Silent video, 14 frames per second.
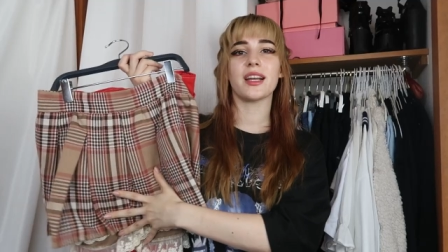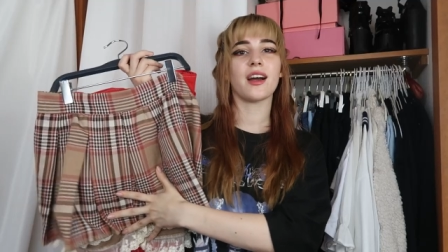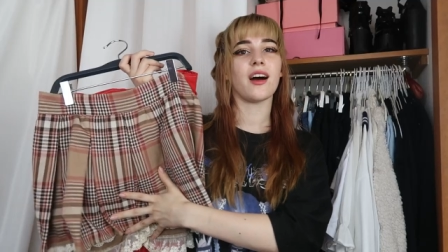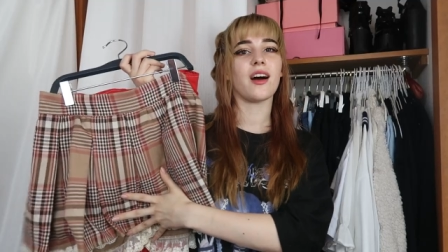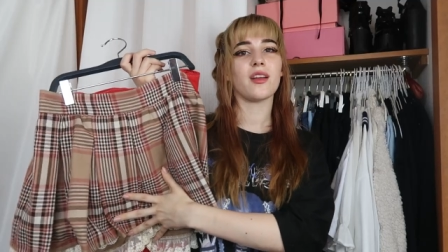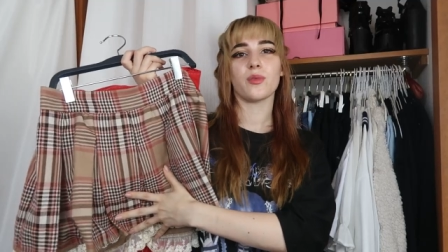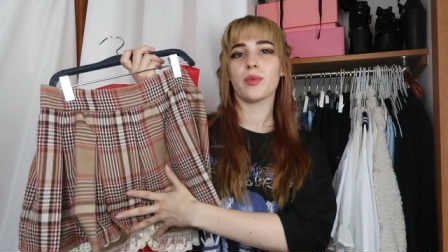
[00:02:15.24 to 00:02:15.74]
and I
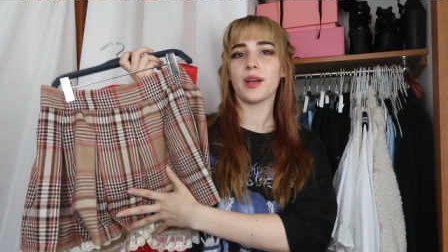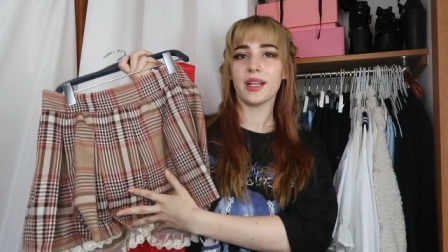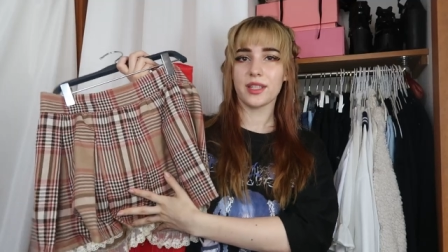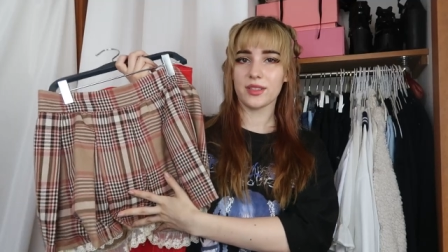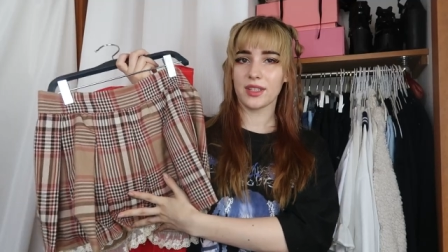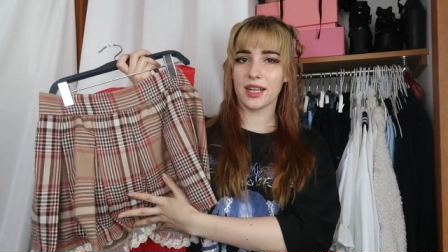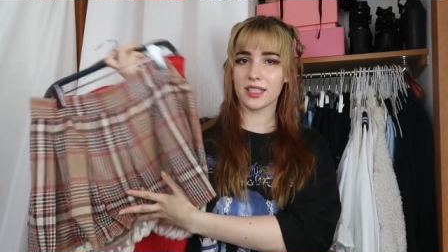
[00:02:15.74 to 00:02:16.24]
can't
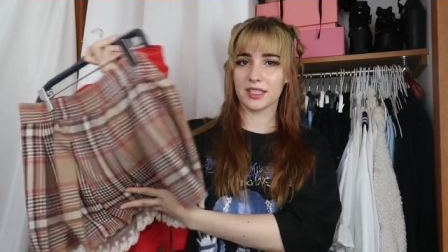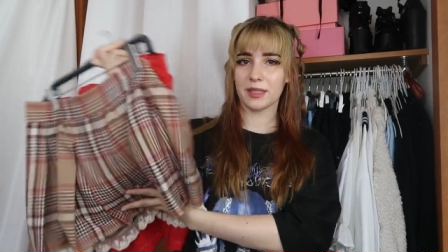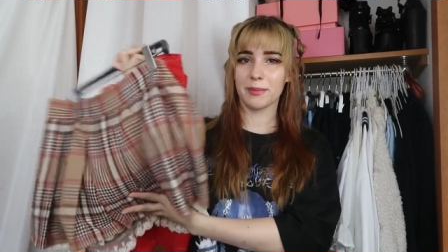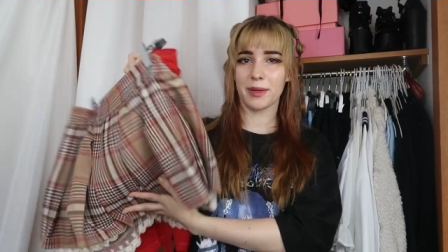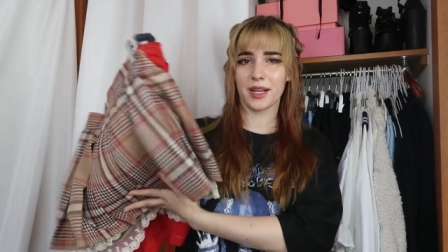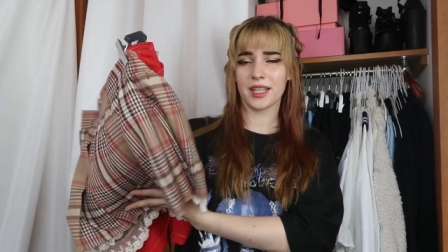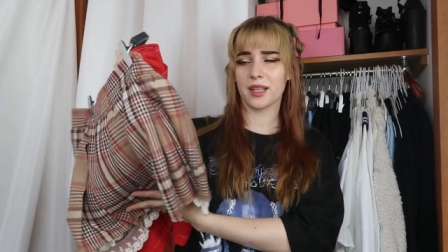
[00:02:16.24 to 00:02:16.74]
wait to
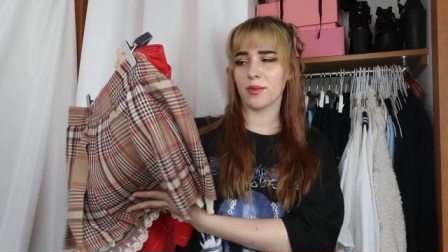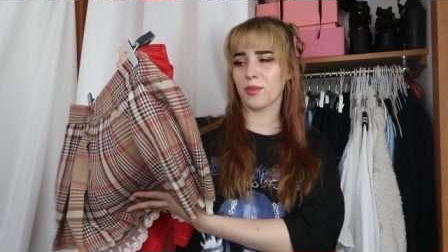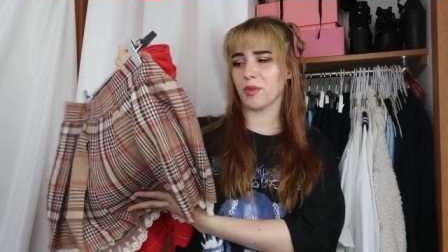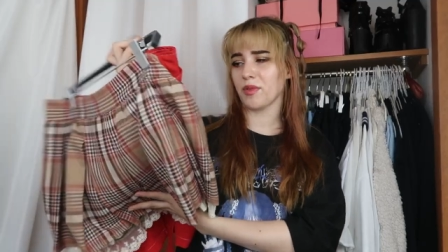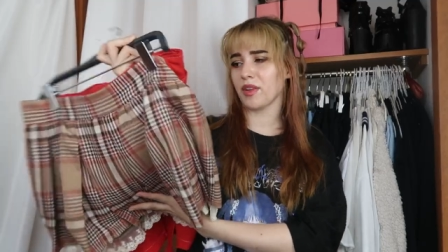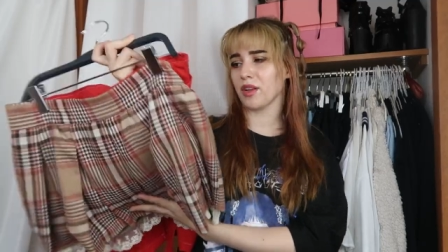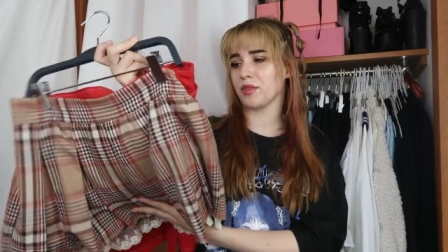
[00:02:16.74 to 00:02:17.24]
actually pair it up
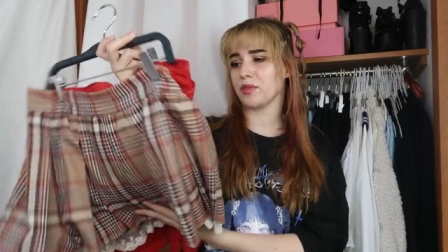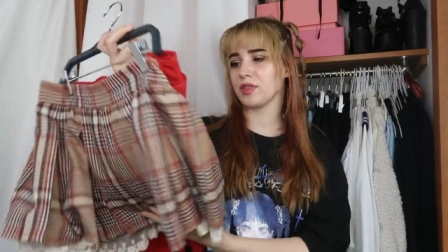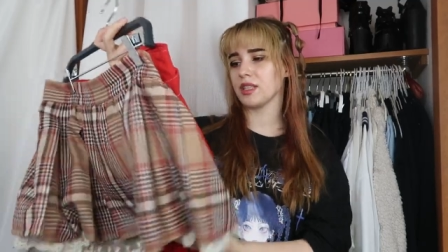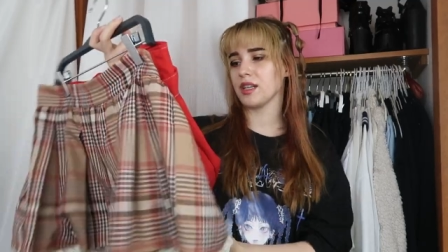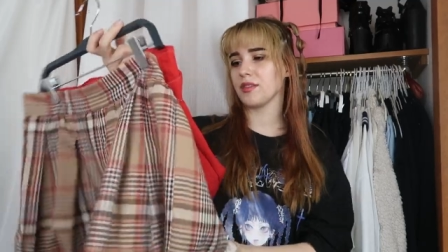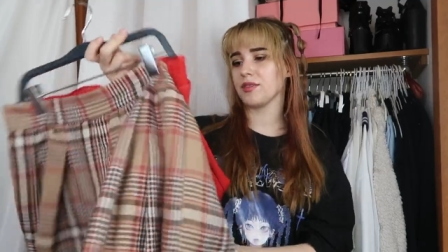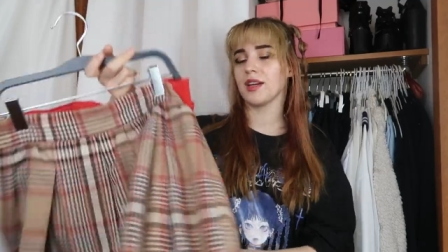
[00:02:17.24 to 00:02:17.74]
with a lot of
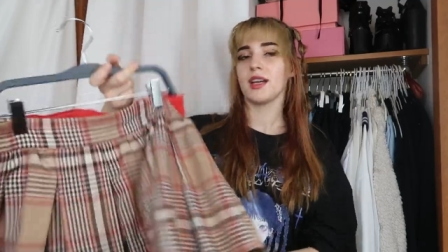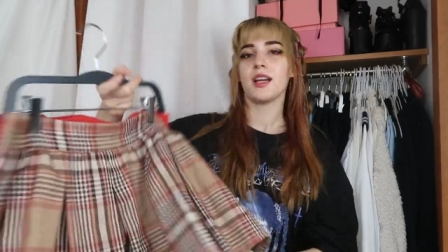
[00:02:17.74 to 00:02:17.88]
stuff